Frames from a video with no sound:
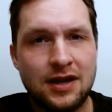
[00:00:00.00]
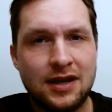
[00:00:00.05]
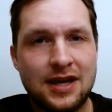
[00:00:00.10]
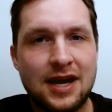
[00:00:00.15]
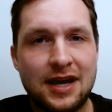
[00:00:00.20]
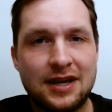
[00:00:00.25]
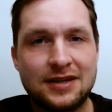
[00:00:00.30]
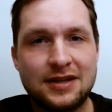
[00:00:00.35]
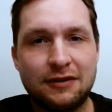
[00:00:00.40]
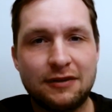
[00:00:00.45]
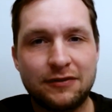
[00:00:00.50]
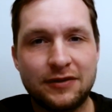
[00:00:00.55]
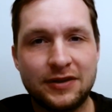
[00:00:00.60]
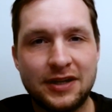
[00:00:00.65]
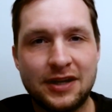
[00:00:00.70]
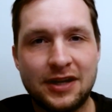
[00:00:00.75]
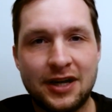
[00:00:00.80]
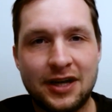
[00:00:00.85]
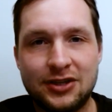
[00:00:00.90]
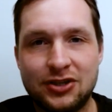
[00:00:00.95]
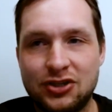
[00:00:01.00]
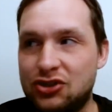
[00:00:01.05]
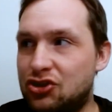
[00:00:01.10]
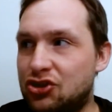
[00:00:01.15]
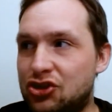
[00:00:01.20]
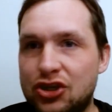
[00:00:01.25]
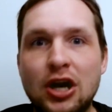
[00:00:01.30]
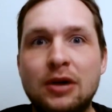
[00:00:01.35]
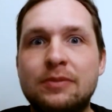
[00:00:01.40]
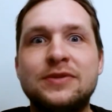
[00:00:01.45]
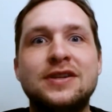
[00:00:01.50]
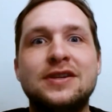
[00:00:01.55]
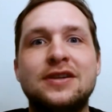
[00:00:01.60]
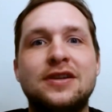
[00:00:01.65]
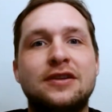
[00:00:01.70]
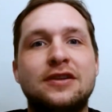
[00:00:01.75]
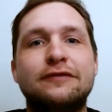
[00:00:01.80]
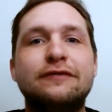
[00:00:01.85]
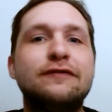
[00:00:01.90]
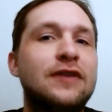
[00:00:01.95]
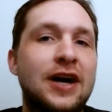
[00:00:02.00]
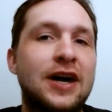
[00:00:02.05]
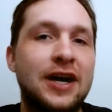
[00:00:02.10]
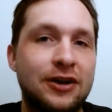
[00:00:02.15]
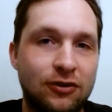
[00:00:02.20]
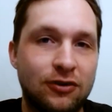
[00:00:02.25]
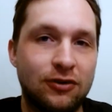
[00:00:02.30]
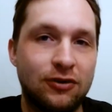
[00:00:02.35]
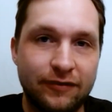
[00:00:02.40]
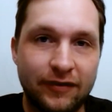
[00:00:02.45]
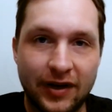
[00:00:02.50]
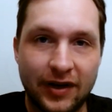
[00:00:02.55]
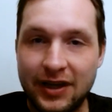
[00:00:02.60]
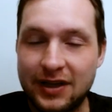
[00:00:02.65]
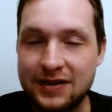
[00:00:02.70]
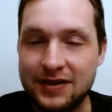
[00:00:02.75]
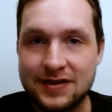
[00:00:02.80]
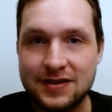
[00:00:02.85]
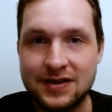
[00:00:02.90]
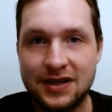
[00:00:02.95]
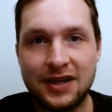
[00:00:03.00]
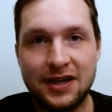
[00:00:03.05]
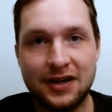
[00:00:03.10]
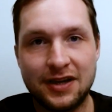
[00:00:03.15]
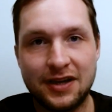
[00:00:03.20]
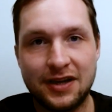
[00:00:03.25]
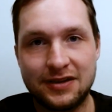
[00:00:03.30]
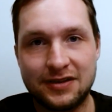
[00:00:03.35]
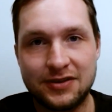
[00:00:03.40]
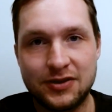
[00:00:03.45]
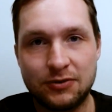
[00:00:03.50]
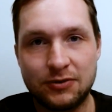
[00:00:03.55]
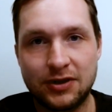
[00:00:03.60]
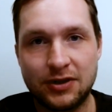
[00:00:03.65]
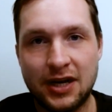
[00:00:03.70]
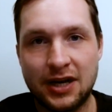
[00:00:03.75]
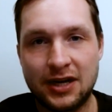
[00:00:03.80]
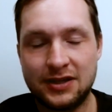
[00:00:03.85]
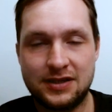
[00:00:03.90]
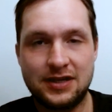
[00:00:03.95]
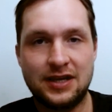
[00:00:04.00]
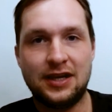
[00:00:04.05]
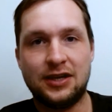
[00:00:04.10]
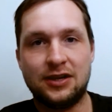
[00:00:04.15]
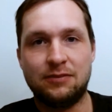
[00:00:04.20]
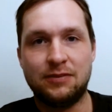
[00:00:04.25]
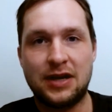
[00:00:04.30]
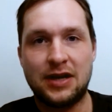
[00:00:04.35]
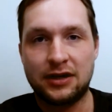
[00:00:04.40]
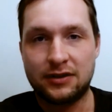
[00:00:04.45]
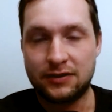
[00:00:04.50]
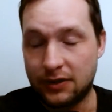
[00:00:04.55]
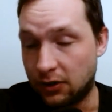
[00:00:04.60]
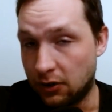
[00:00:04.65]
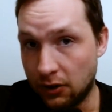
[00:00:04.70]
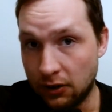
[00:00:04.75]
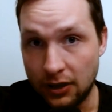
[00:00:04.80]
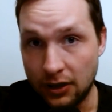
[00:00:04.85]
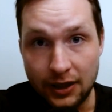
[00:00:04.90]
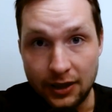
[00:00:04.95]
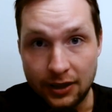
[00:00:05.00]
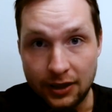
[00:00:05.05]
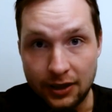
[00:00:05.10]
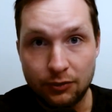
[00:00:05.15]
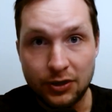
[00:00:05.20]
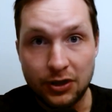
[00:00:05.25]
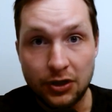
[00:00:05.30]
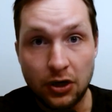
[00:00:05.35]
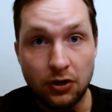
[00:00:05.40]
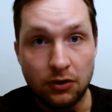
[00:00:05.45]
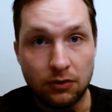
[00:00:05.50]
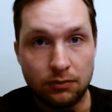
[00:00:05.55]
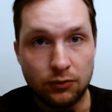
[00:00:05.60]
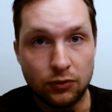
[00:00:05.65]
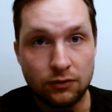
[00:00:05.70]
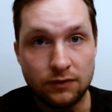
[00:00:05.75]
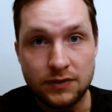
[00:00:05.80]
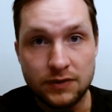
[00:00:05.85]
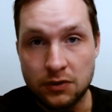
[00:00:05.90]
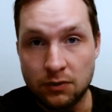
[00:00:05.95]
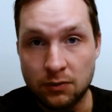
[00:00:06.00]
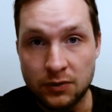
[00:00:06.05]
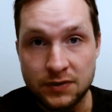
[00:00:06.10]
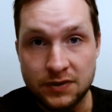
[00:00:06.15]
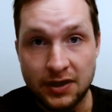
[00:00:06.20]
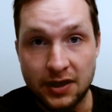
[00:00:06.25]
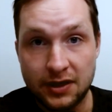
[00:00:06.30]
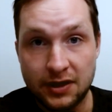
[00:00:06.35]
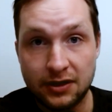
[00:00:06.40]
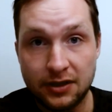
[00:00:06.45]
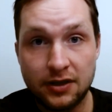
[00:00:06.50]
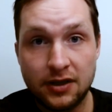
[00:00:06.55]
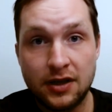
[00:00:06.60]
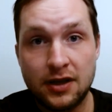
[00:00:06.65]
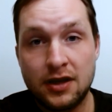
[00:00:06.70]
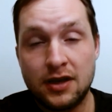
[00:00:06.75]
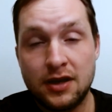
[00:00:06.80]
yeah, it definitely kind of just jumped into the final fight scene, and you were kind of taken aback, like, all right, here we go, movie's almost ending.